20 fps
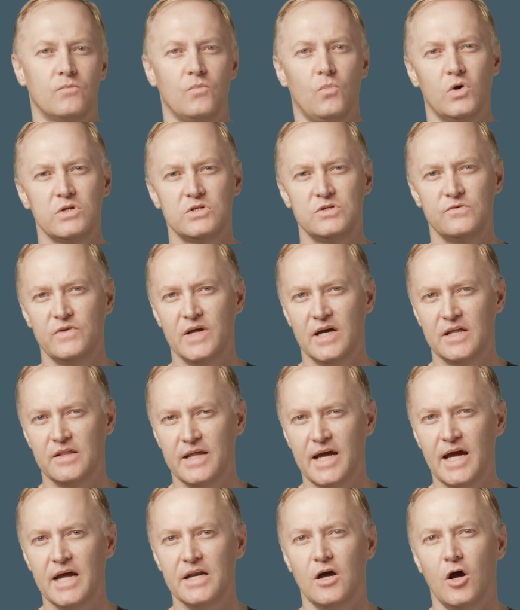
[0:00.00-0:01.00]
Once you've done
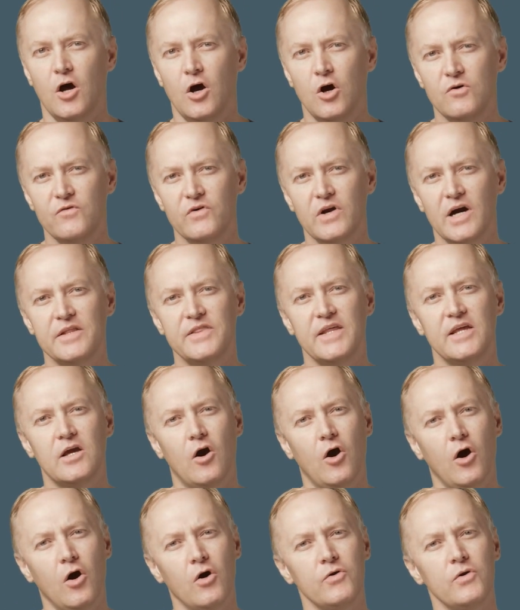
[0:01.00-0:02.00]
that, override the
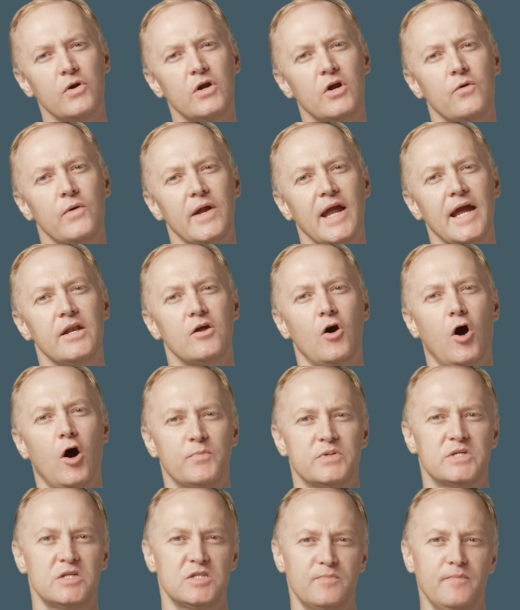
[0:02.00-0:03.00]
on create
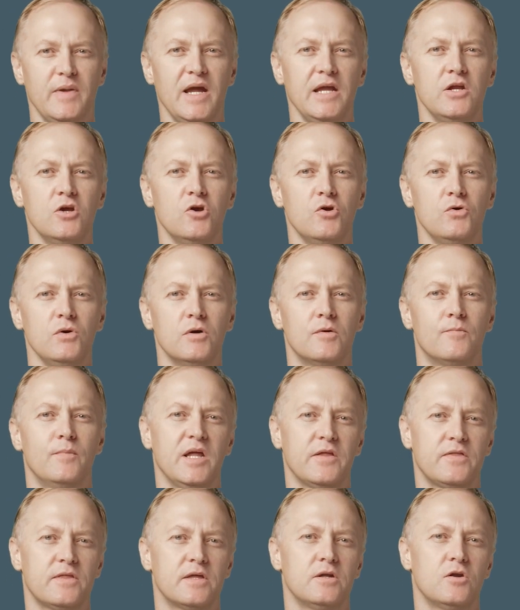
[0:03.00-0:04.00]
options menu
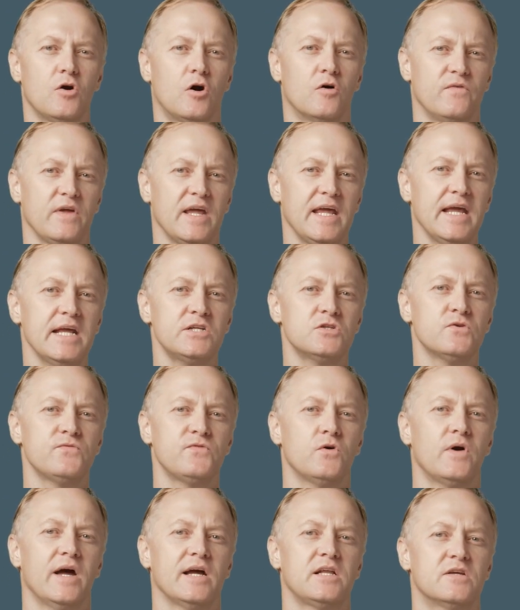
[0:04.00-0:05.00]
method of each of
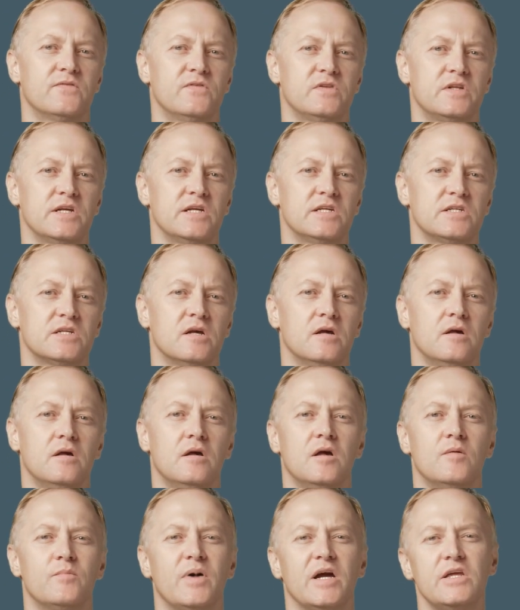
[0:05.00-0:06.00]
your activities
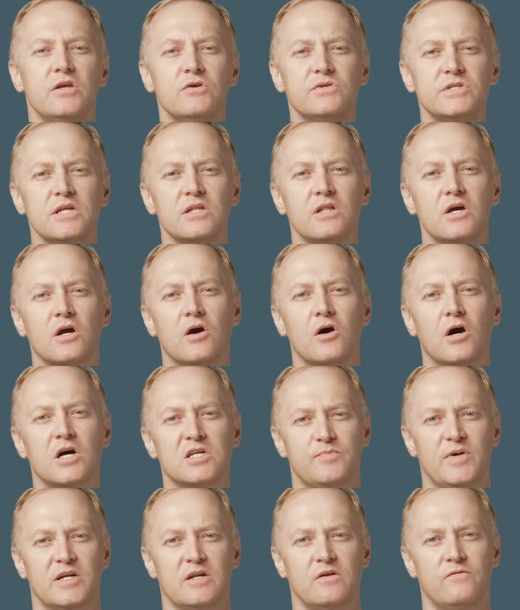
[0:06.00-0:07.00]
by using the
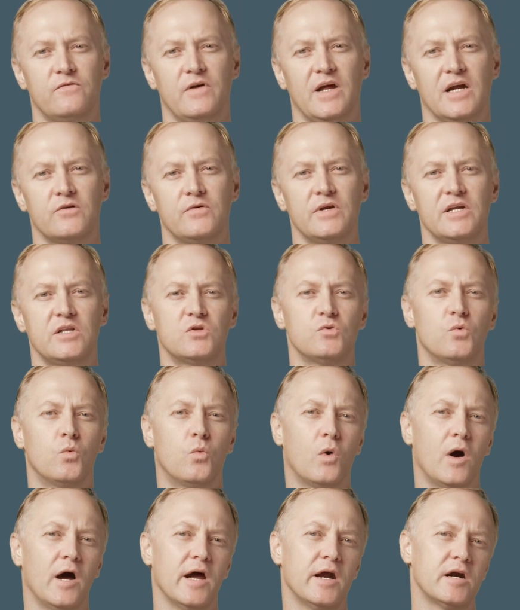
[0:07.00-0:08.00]
cast button factory to
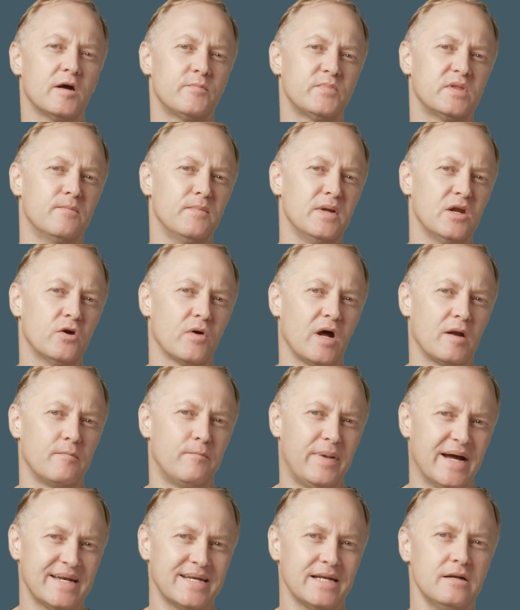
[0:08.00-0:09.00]
wire up the
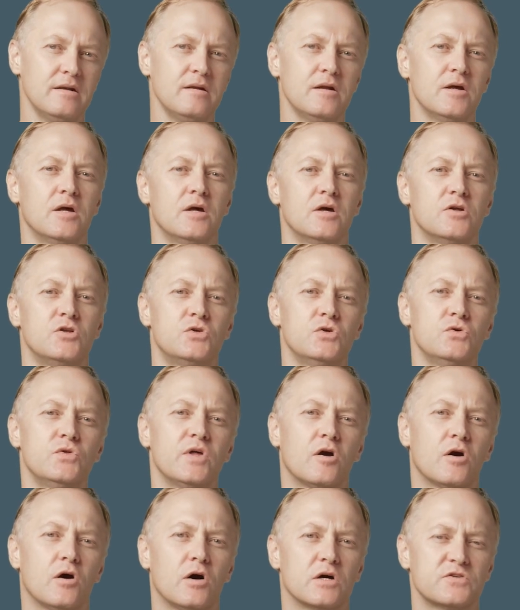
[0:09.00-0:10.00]
MediaRoute button to
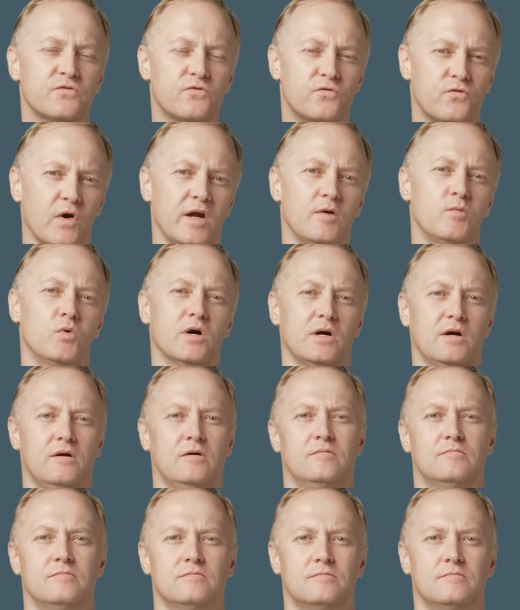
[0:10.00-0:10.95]
the cast framework.